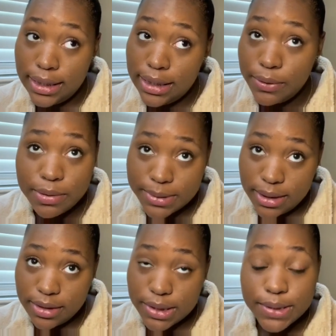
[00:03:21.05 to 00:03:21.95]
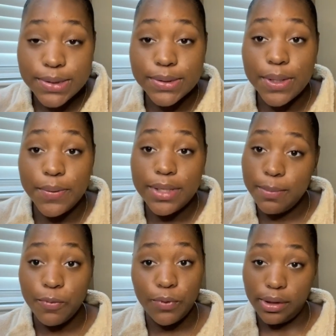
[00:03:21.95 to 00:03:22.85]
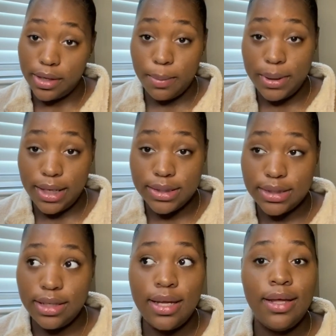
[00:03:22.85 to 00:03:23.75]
You know what I'm saying? So keep it real on your application.